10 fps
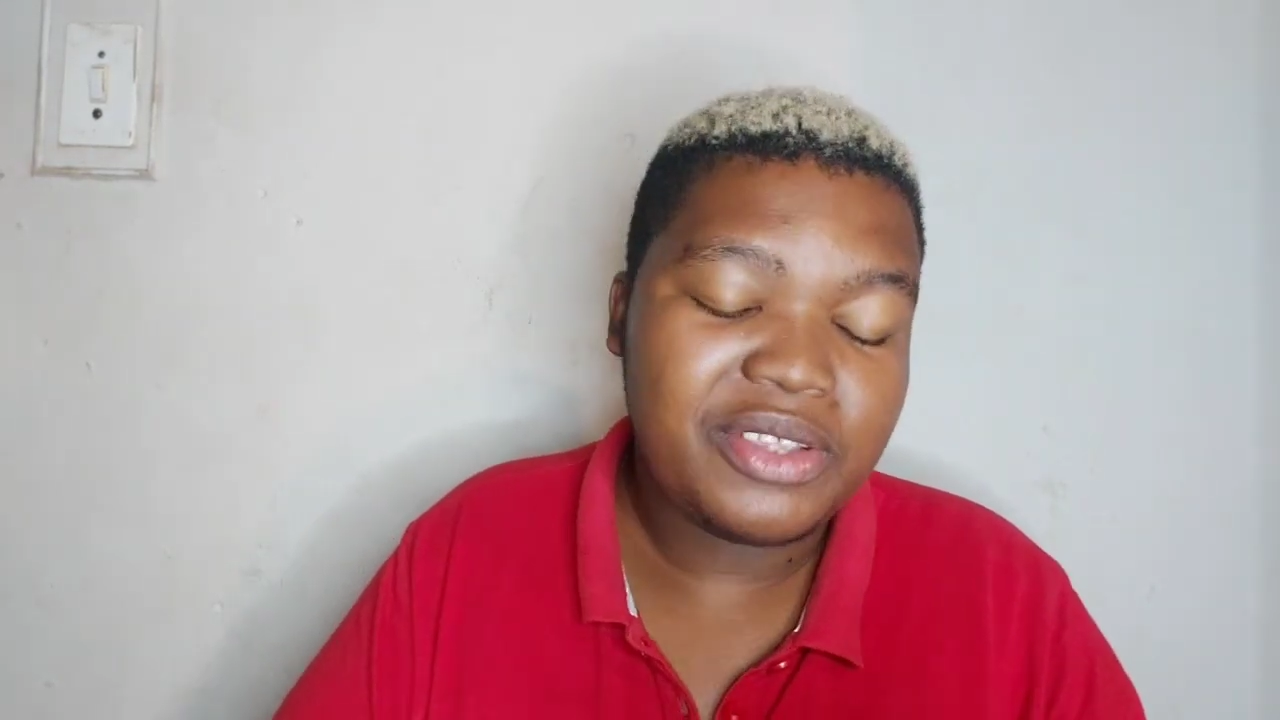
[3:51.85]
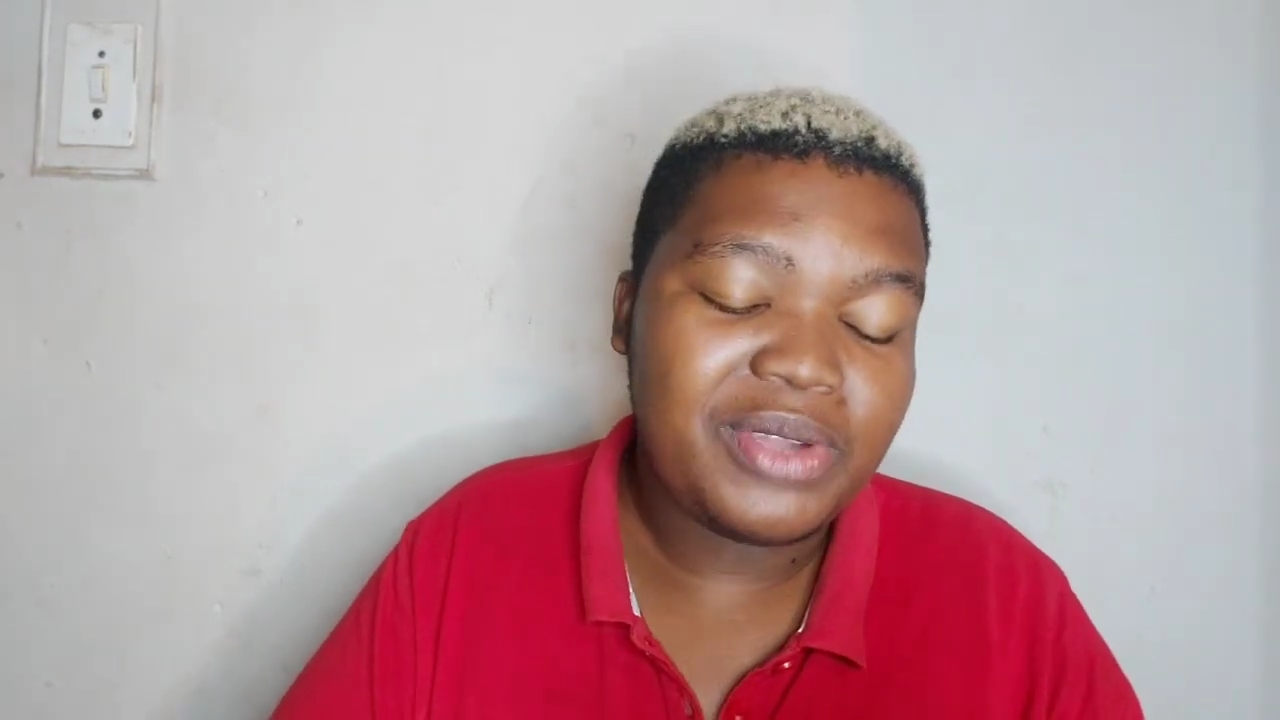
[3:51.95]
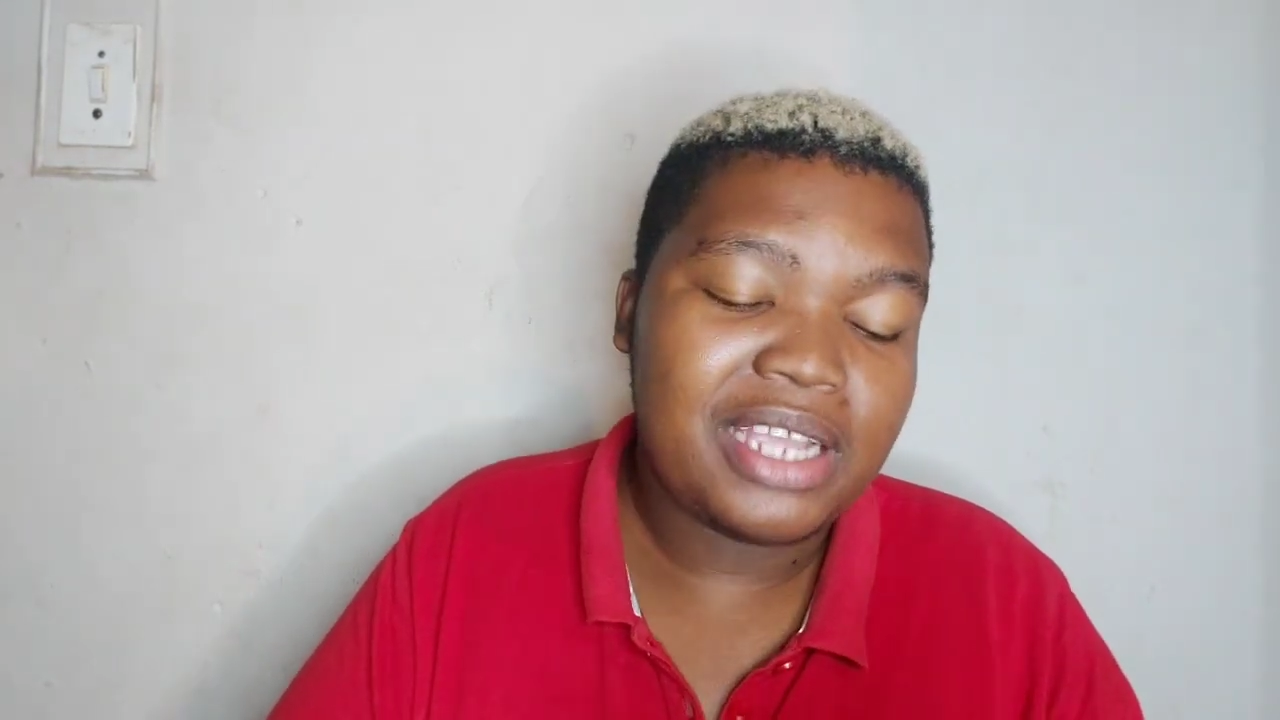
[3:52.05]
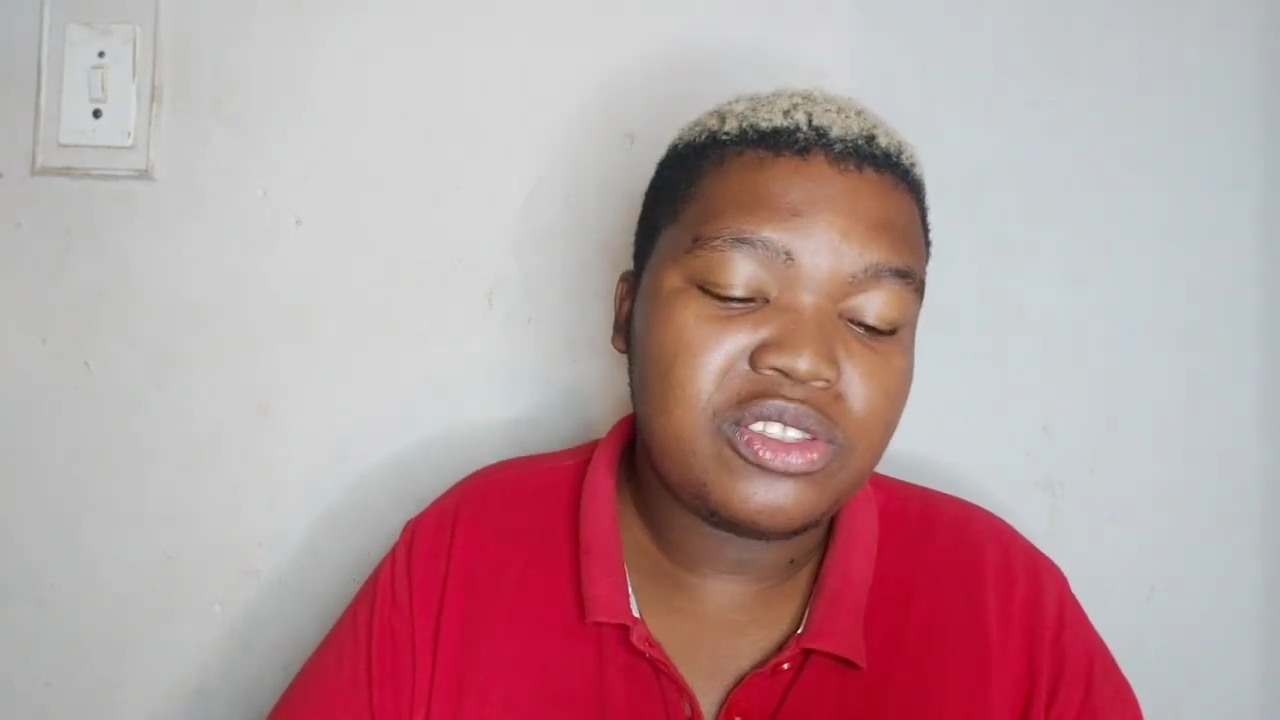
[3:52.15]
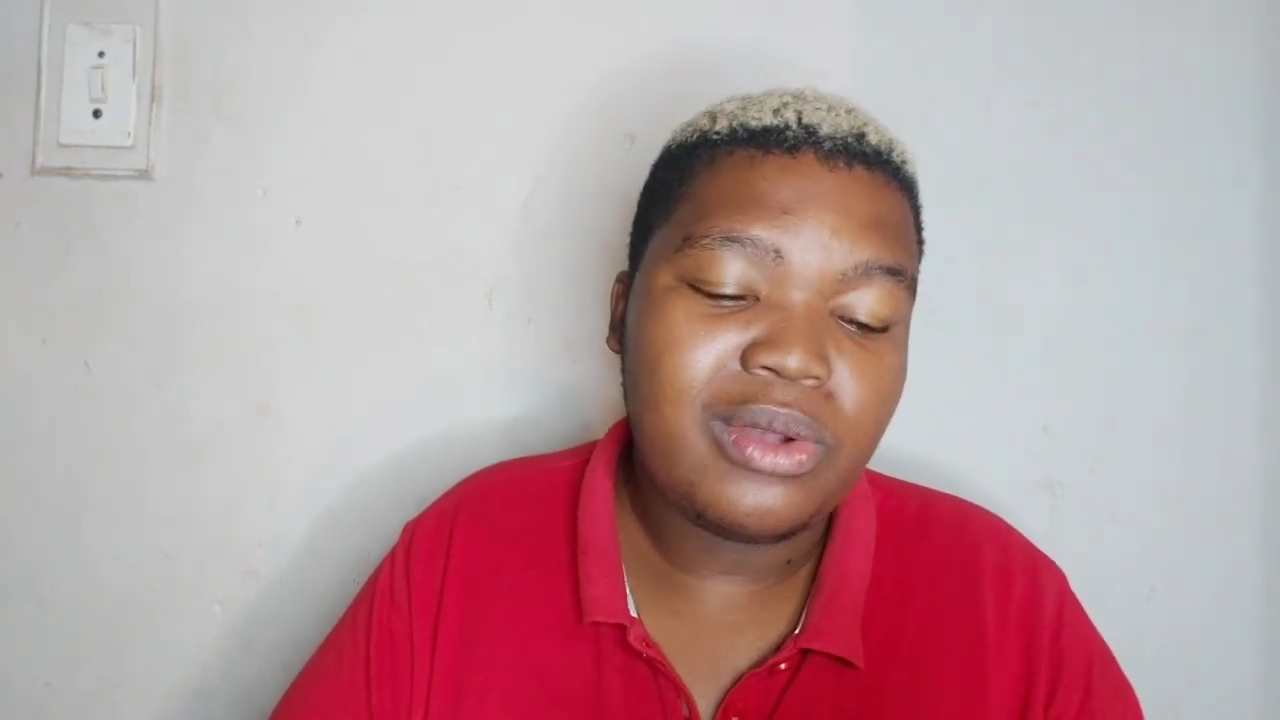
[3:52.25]
you
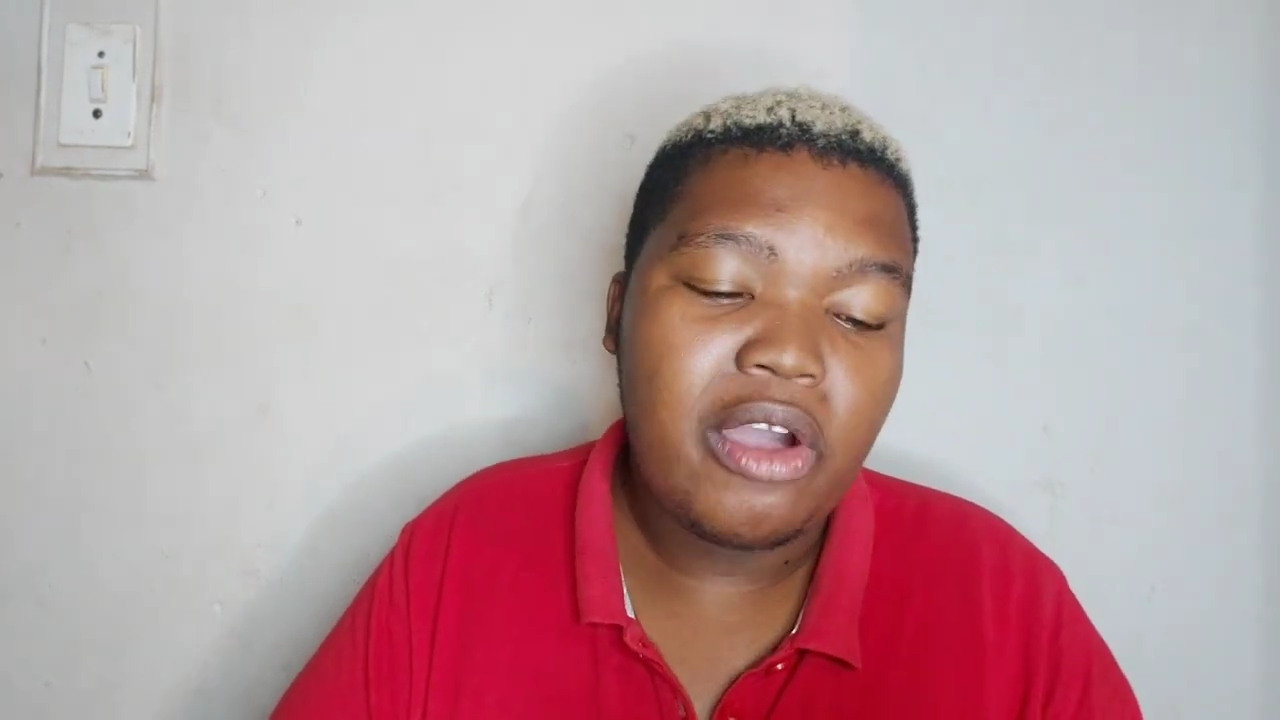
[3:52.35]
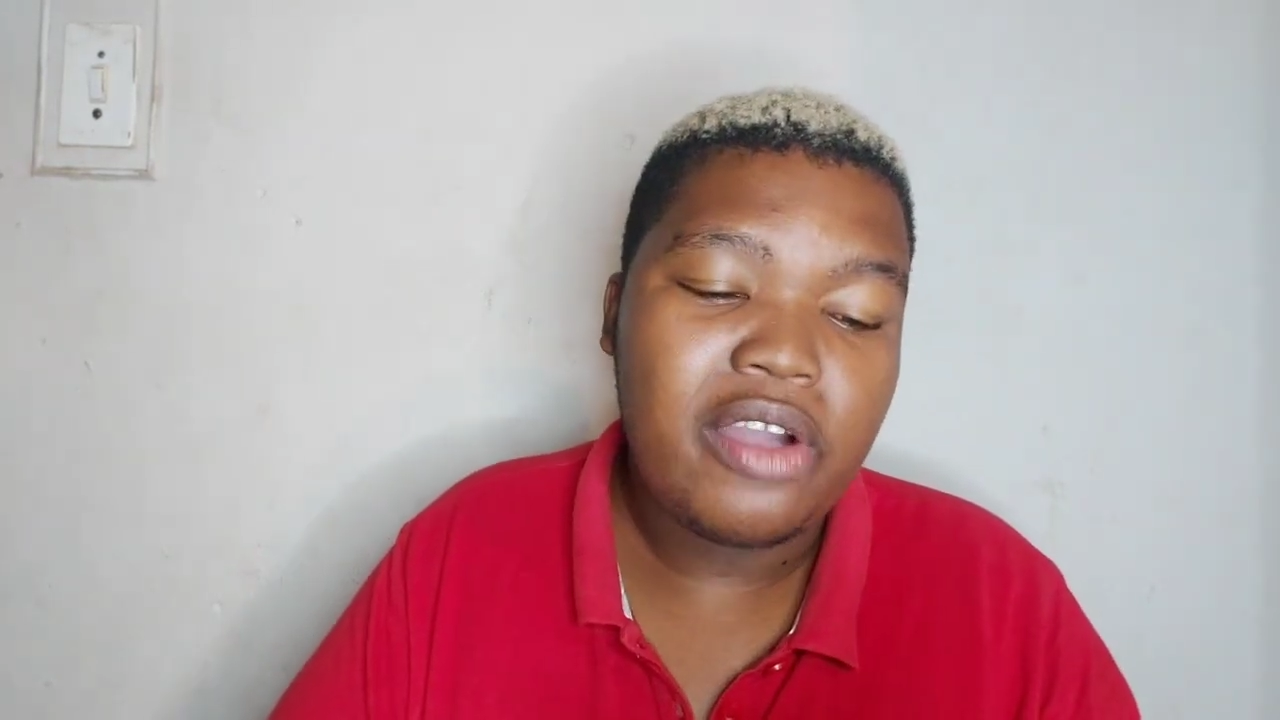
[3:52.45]
guys know